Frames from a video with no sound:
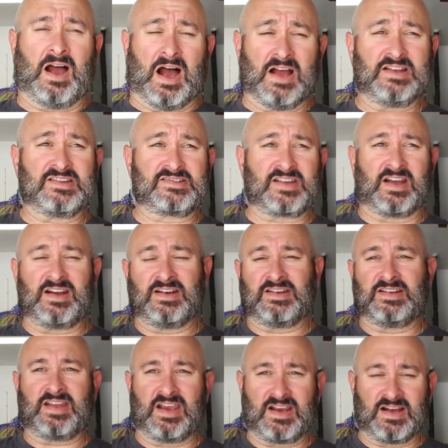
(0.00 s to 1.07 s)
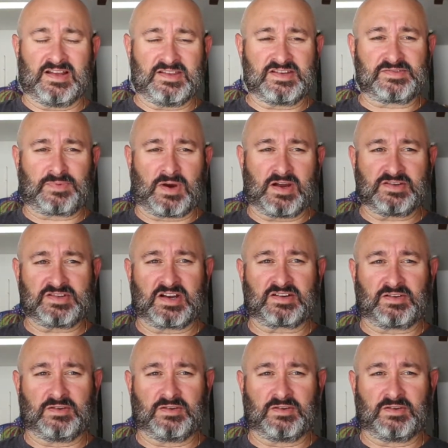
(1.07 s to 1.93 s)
I decided to take on this project,